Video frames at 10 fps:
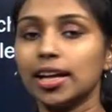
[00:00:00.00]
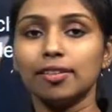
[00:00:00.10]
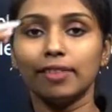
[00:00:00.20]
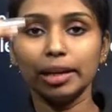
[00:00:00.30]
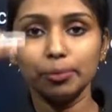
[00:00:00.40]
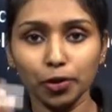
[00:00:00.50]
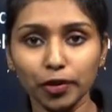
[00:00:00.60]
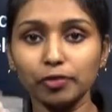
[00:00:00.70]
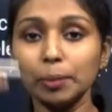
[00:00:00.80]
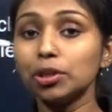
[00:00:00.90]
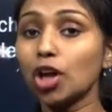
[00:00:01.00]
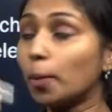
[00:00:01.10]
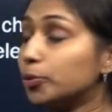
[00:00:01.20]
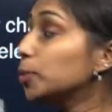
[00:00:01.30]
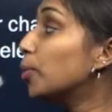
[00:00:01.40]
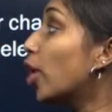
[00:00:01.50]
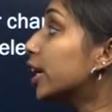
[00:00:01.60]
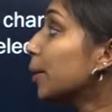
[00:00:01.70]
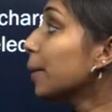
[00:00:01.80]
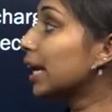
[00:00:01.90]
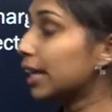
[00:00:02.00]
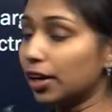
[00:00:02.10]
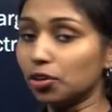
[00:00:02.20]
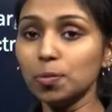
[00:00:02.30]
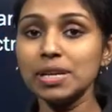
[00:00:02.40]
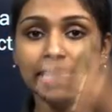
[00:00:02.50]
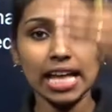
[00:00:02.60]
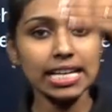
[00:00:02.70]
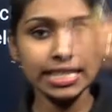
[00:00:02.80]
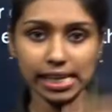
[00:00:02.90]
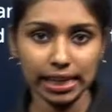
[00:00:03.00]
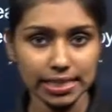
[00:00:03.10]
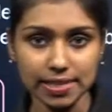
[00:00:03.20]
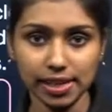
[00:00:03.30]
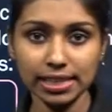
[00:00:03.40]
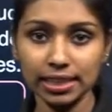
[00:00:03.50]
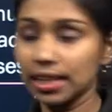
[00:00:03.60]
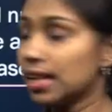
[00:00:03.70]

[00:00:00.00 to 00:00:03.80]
While moving from top to bottom in a group, size increases, right?